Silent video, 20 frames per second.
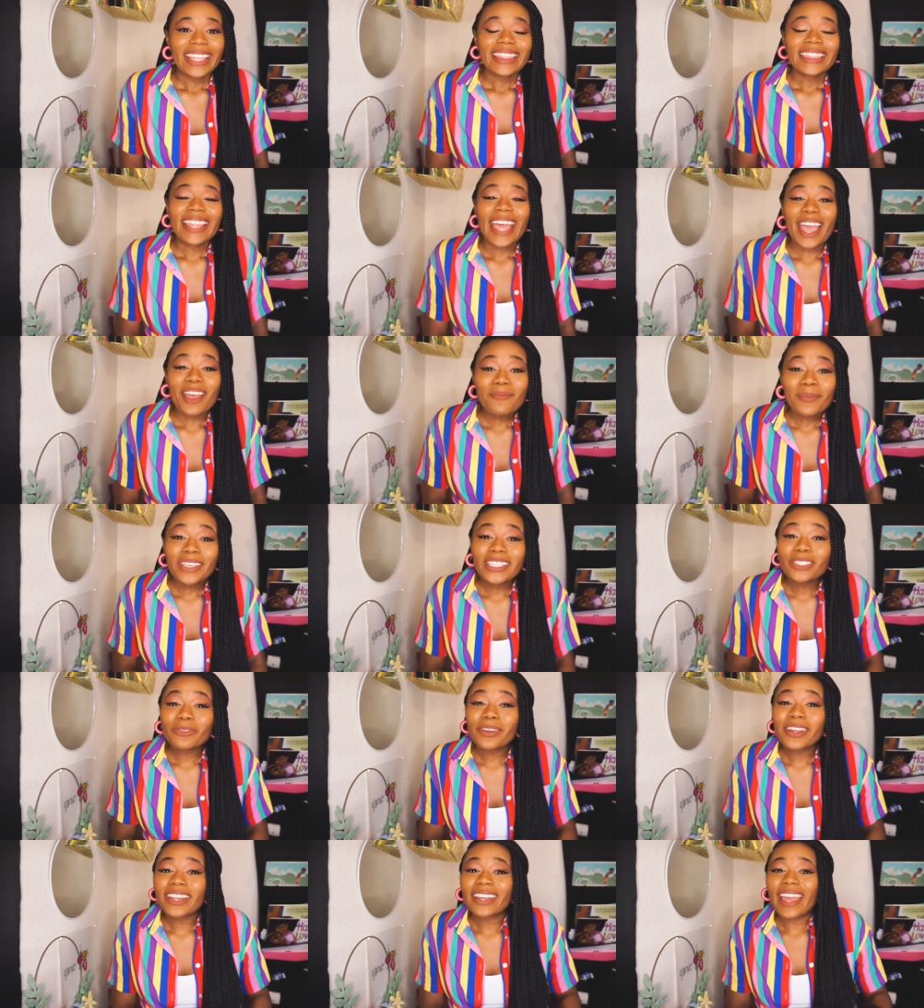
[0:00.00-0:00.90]
That means
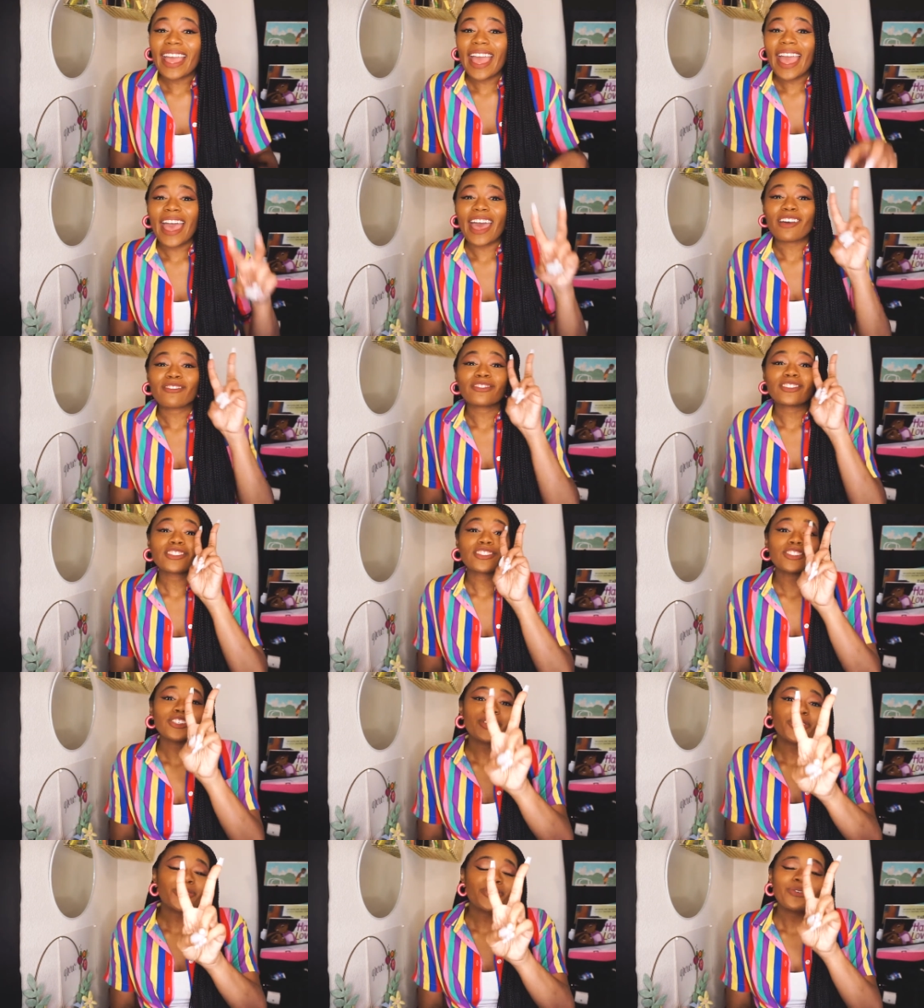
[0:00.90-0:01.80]
we're going to have
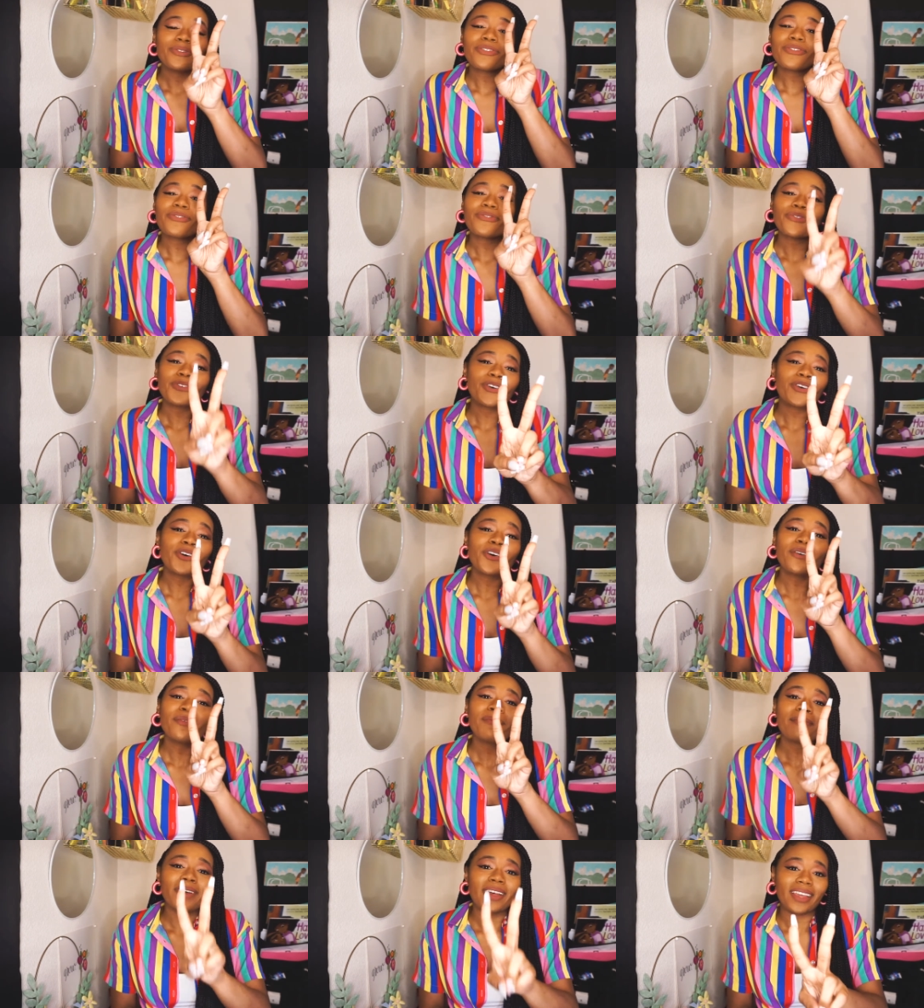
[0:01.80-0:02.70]
two
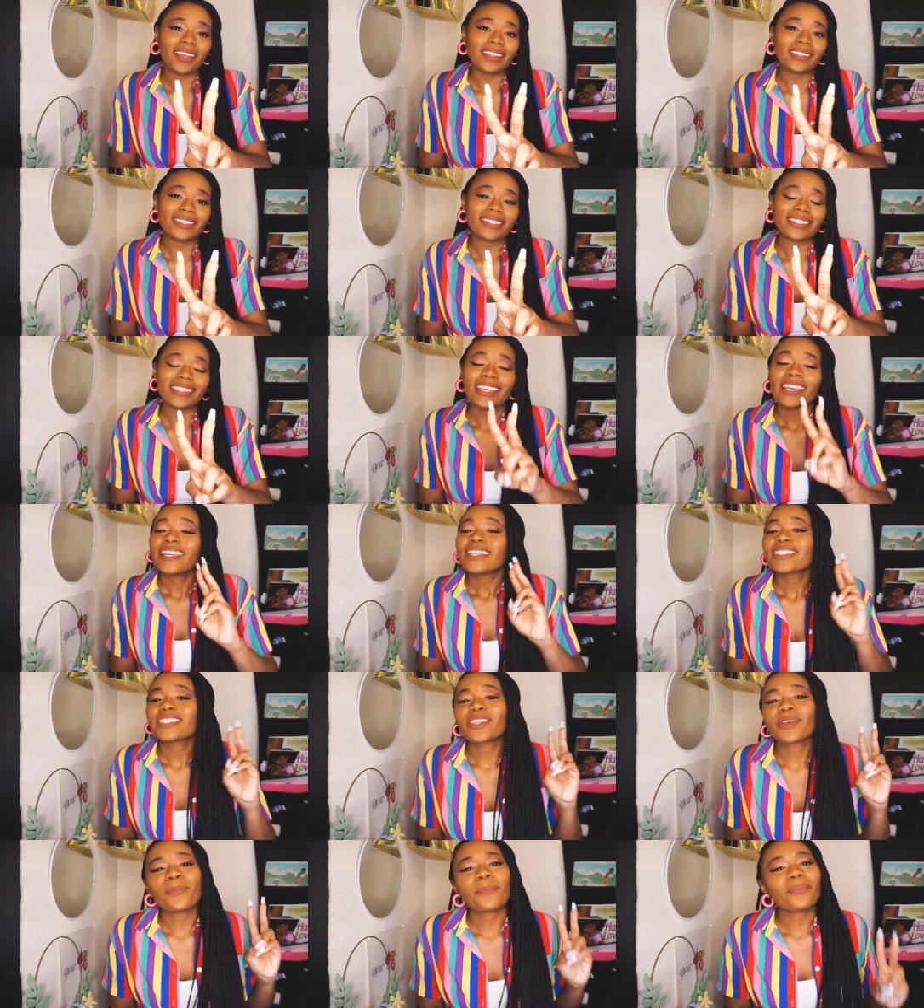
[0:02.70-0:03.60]
full months
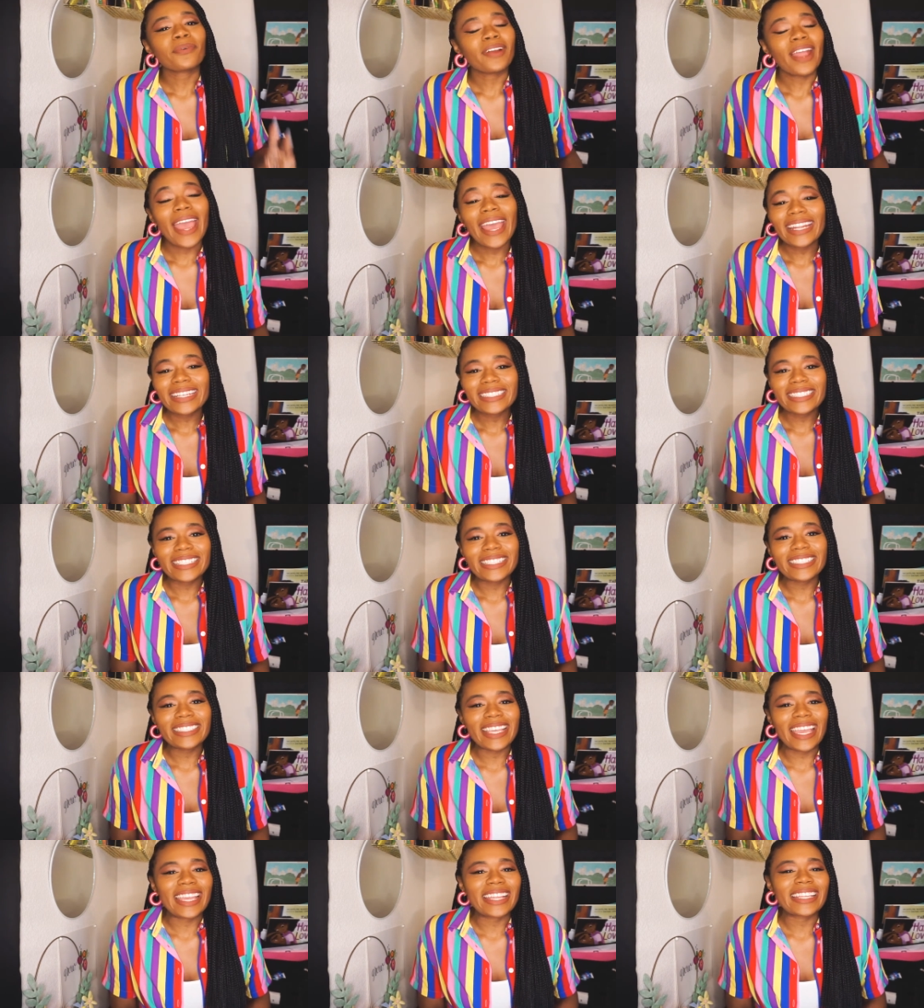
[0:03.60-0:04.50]
to
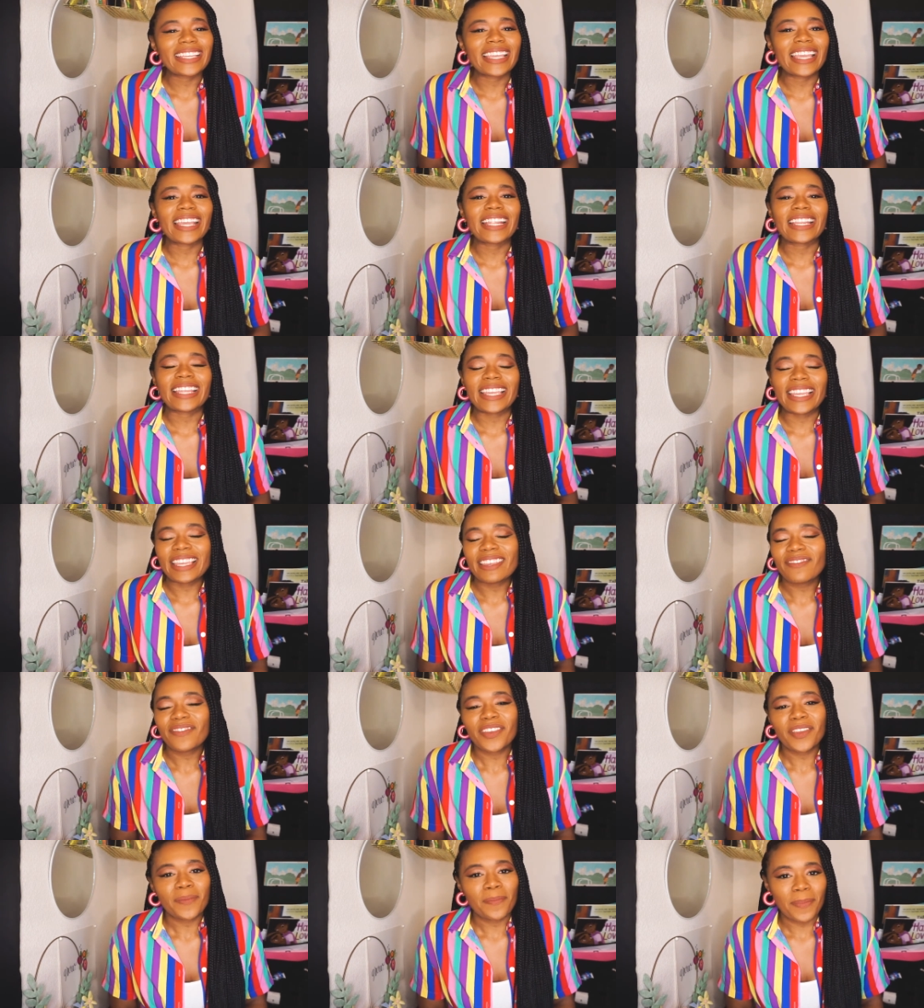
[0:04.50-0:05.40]
practice and get
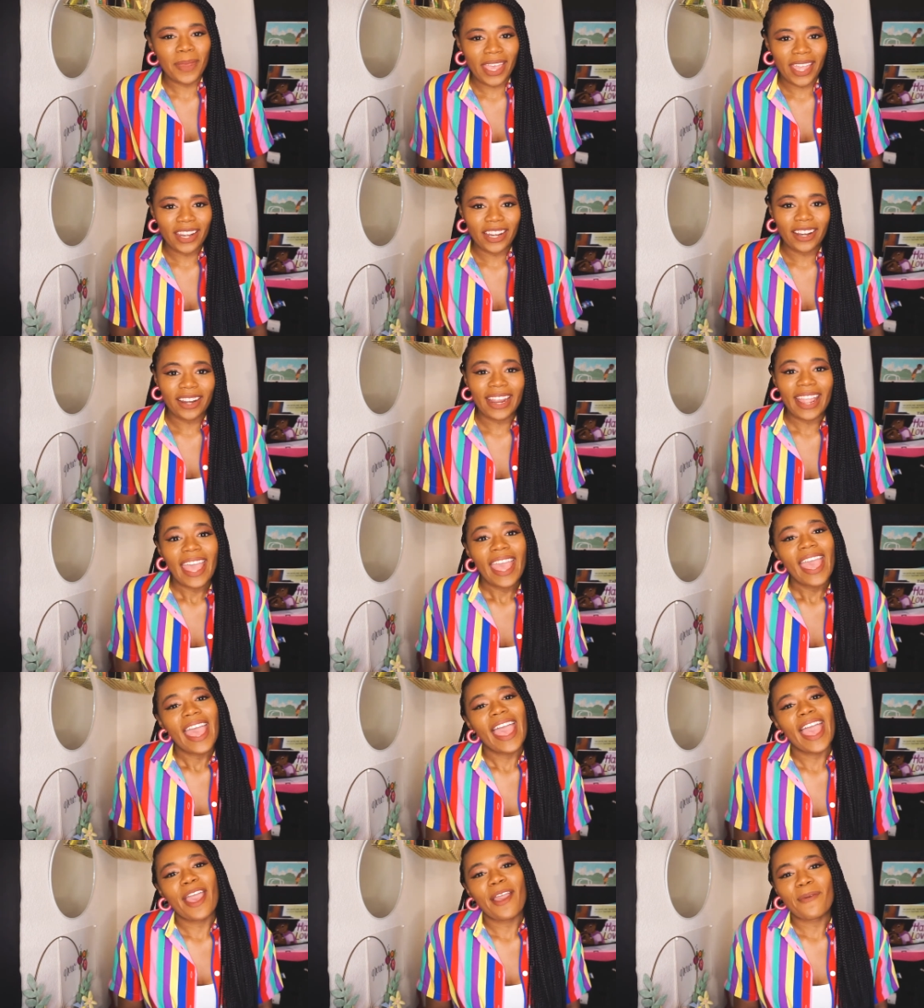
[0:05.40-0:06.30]
even better
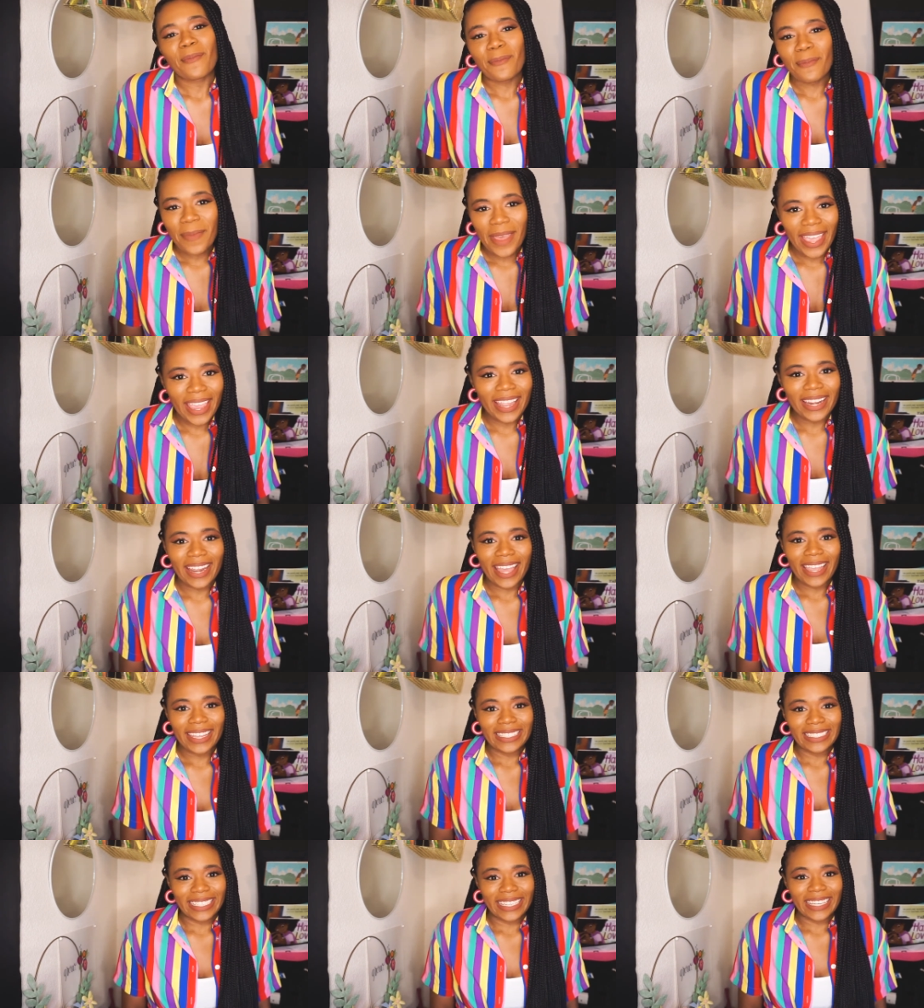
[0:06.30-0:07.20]
at main
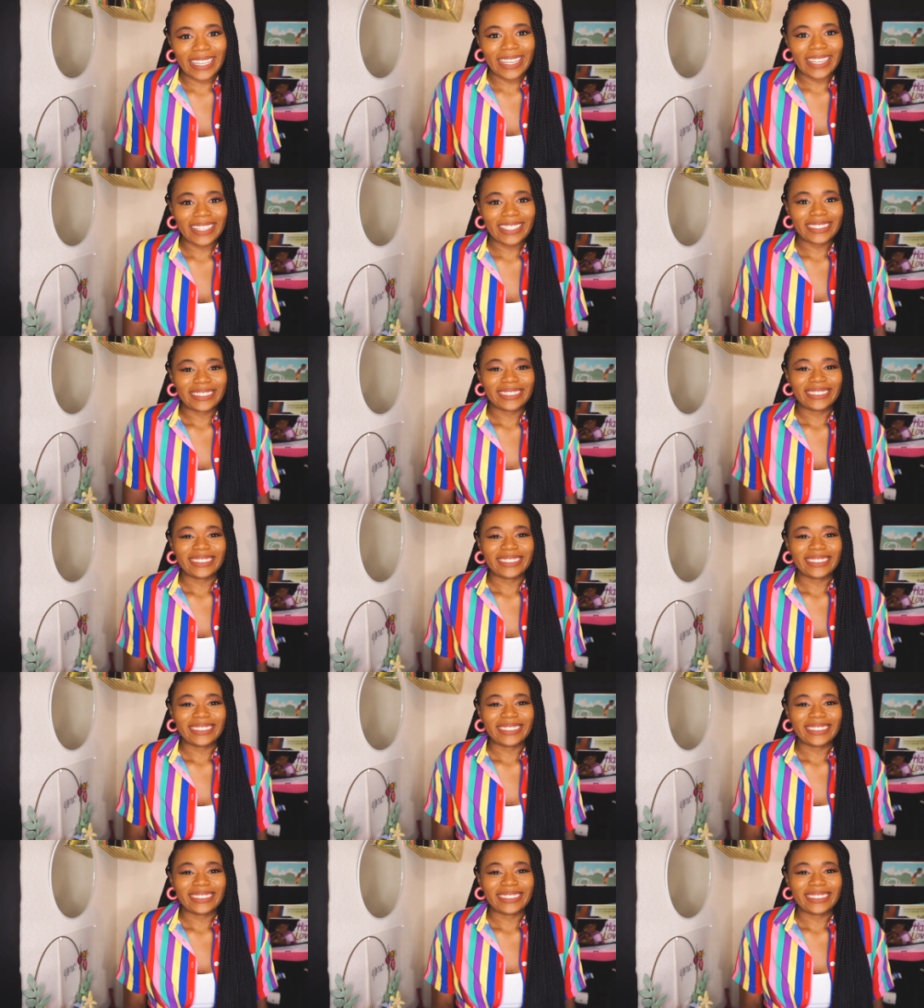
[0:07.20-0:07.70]
idea.